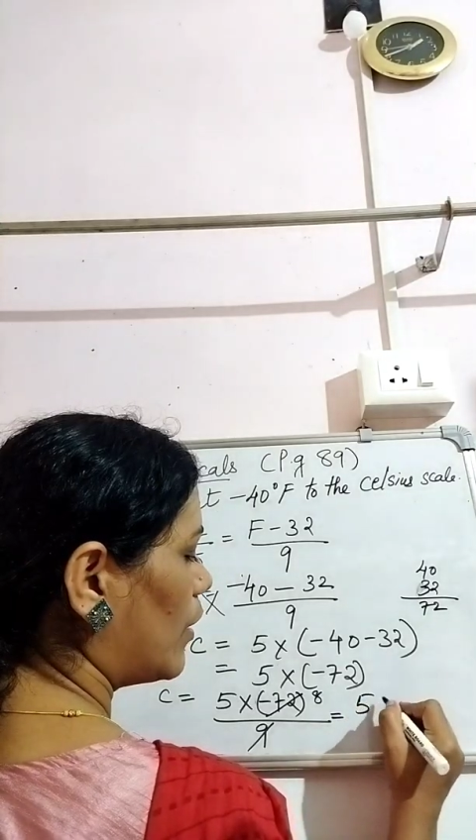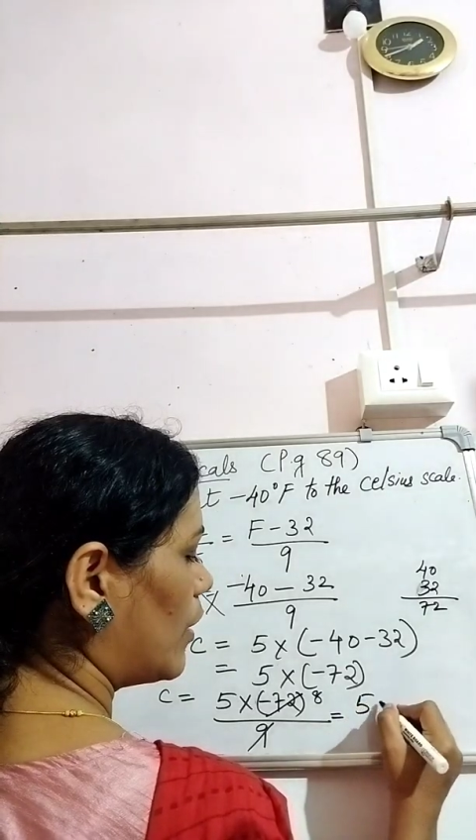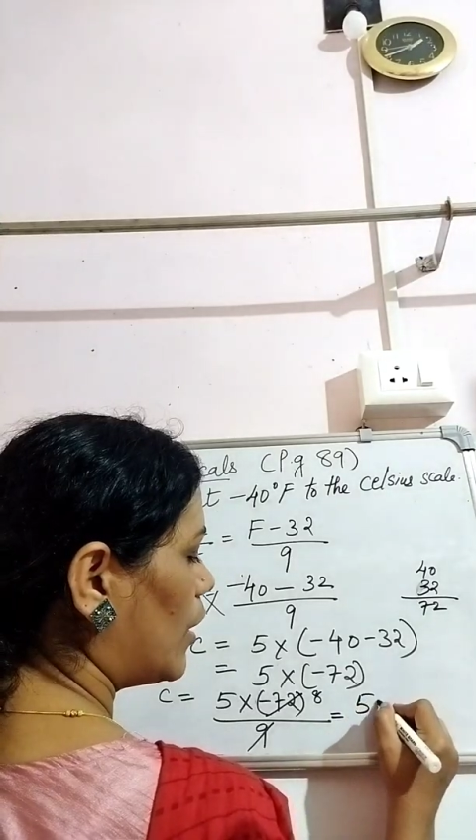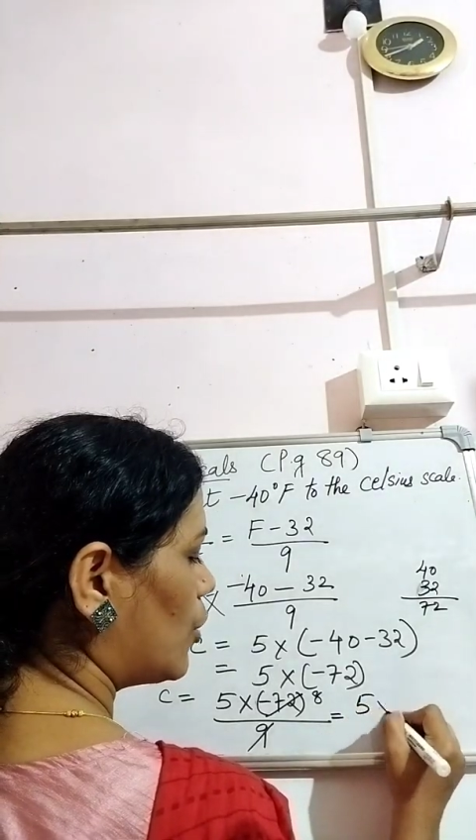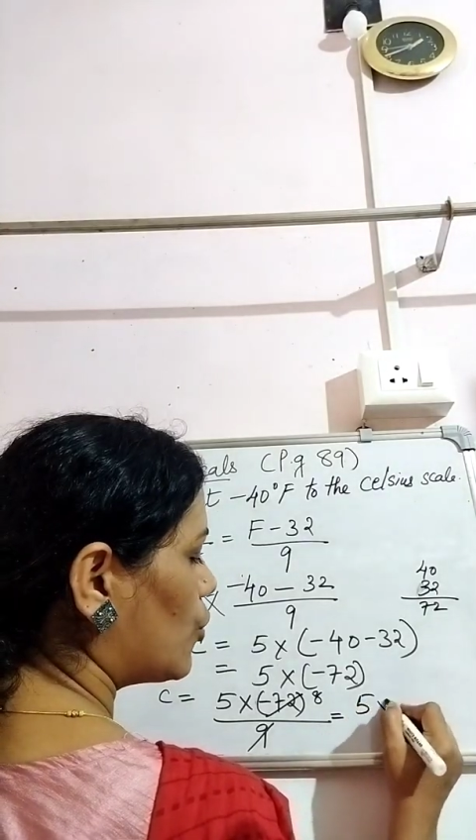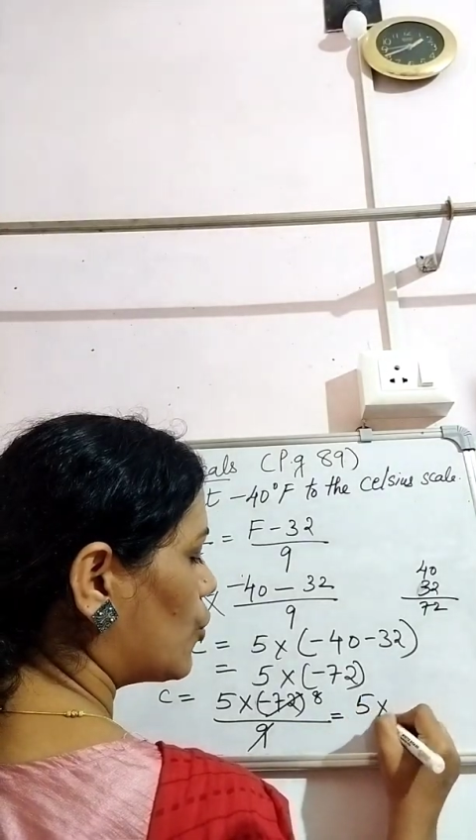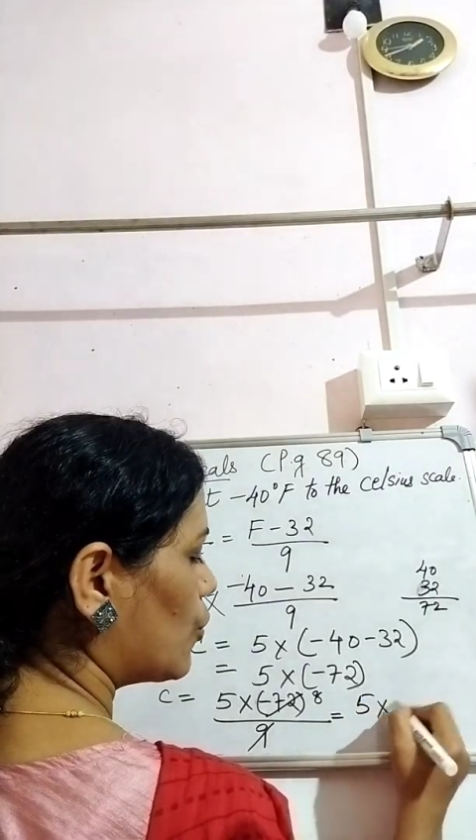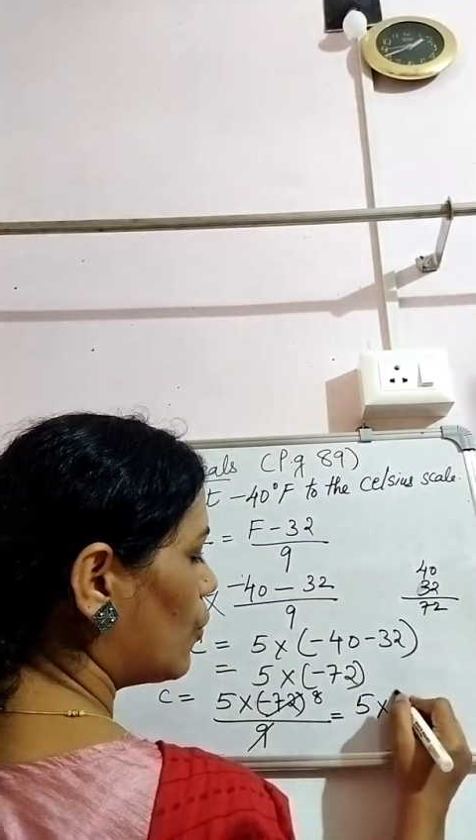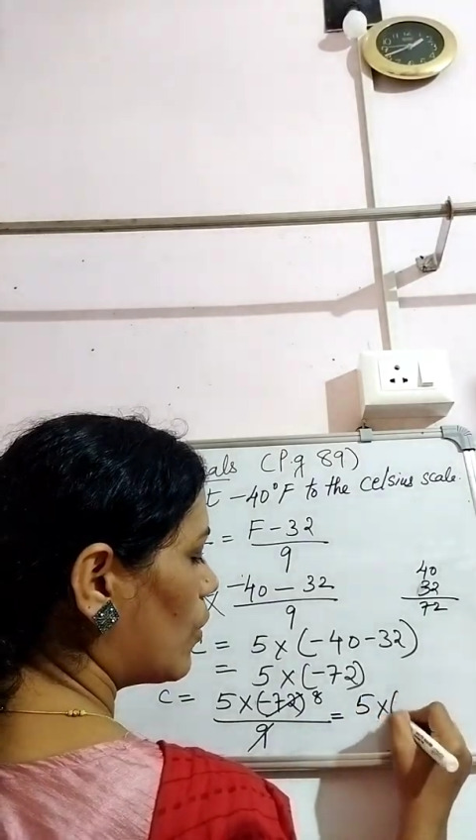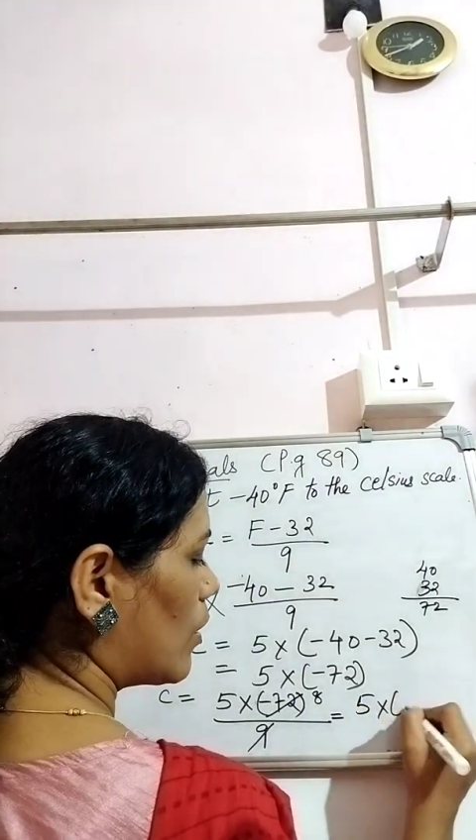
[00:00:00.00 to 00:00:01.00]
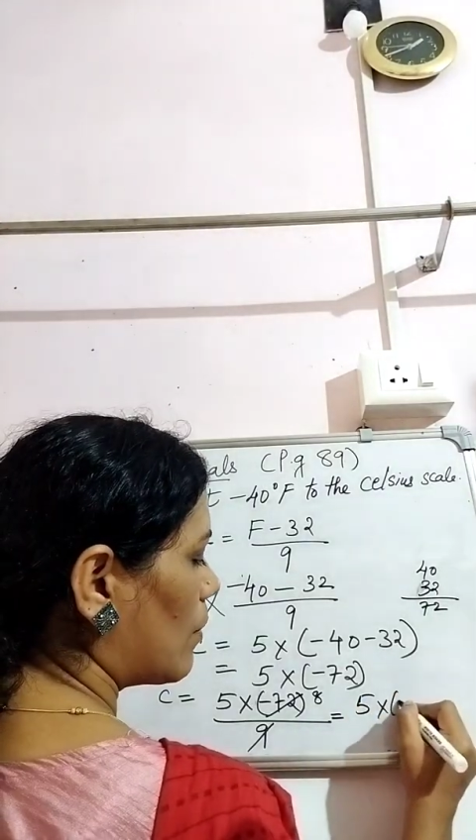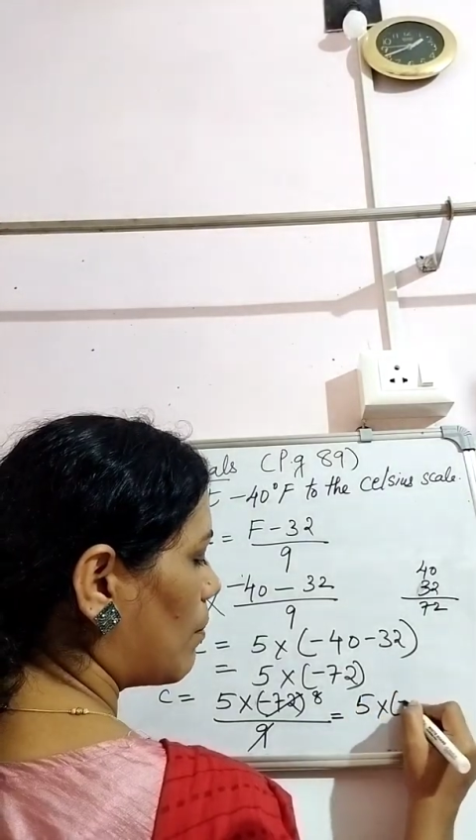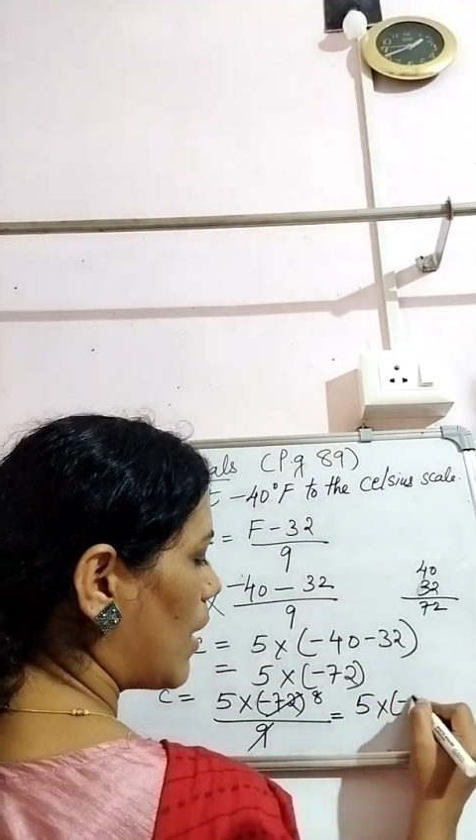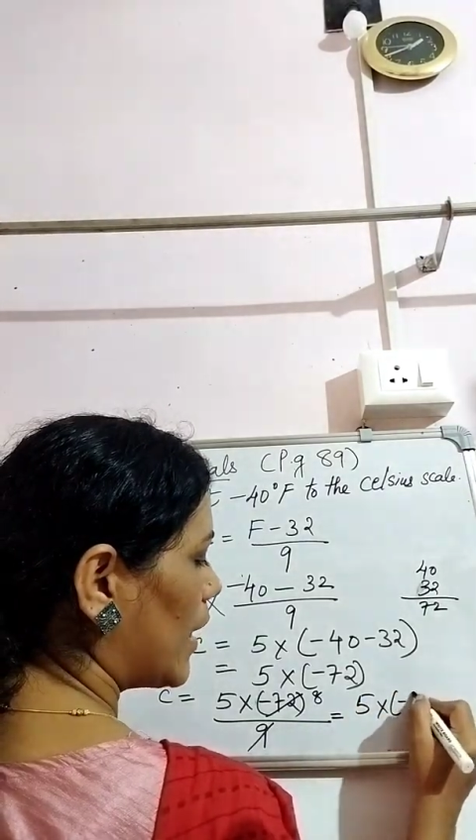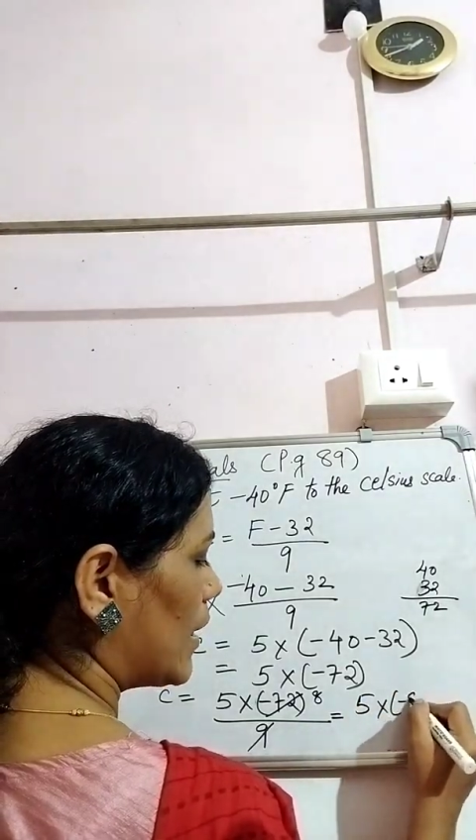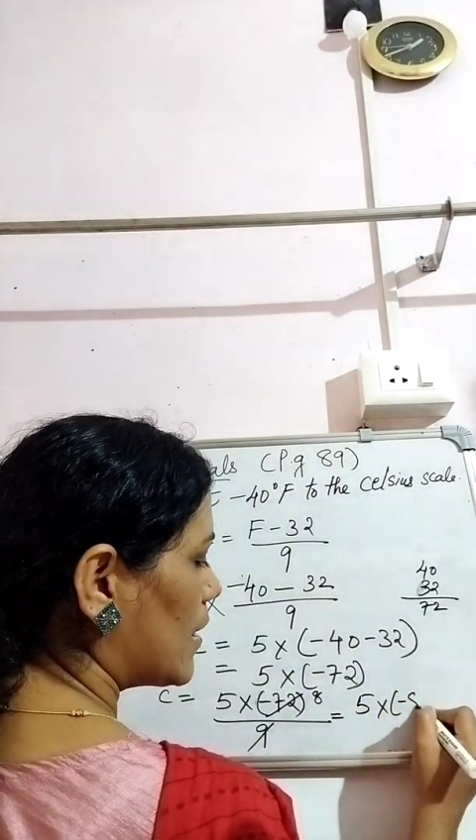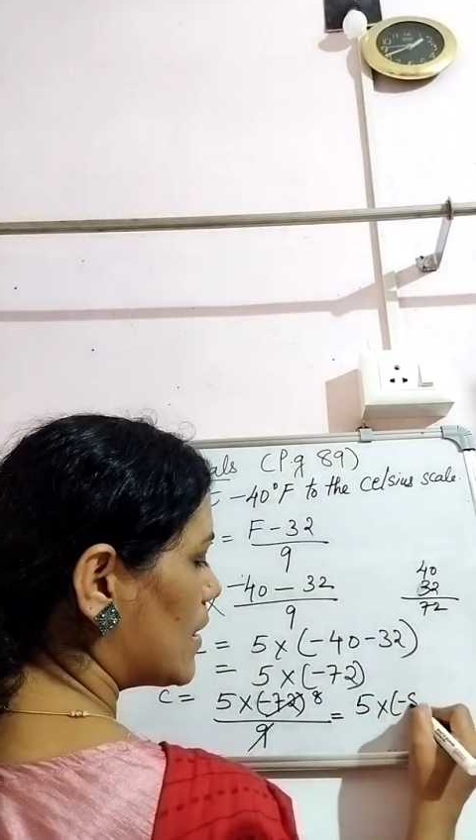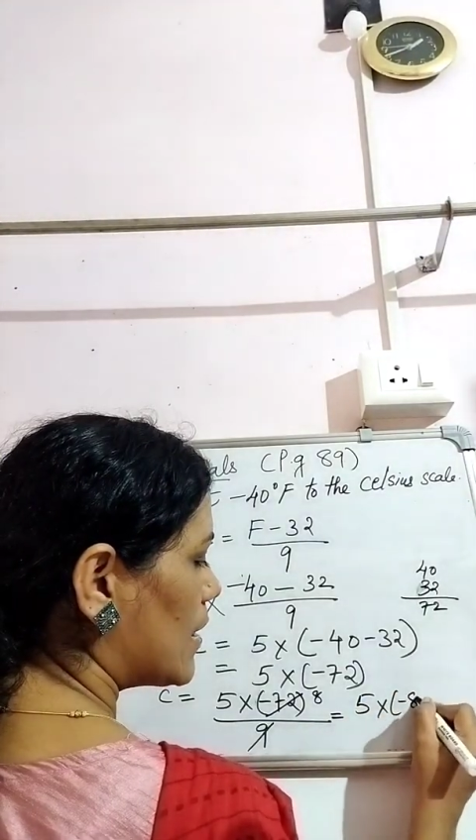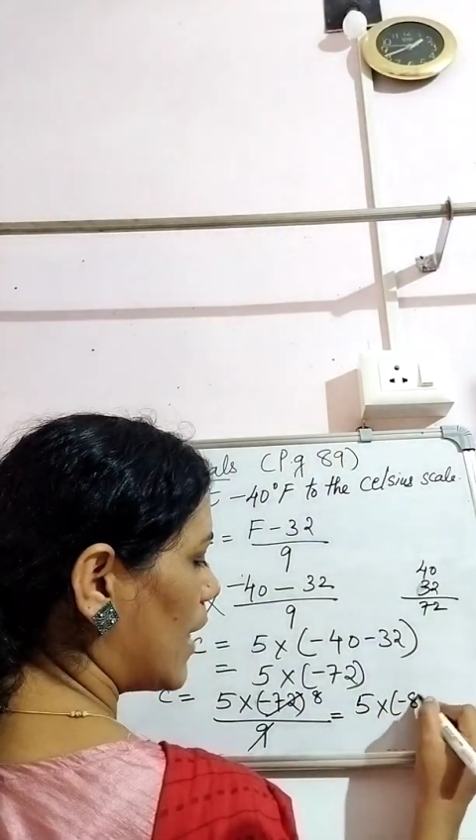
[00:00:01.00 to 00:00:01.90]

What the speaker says: into minus